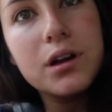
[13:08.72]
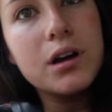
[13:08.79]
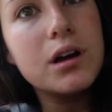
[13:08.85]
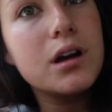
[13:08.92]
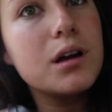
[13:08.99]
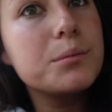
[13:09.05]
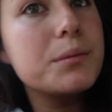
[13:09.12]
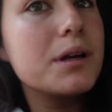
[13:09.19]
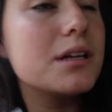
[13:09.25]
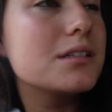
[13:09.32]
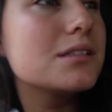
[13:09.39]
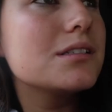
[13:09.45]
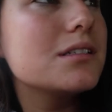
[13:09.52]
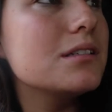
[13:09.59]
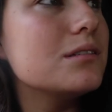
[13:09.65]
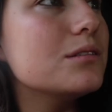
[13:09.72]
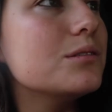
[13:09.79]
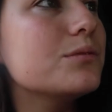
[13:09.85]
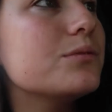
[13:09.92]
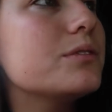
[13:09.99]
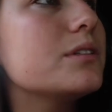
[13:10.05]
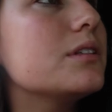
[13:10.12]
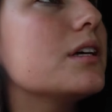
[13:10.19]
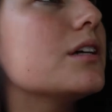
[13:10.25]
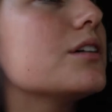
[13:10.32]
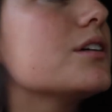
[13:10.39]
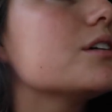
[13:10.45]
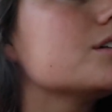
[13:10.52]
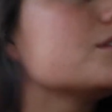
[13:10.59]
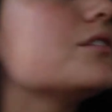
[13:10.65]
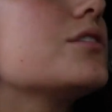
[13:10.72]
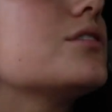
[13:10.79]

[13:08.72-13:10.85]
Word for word: Um, I still don't feel that good,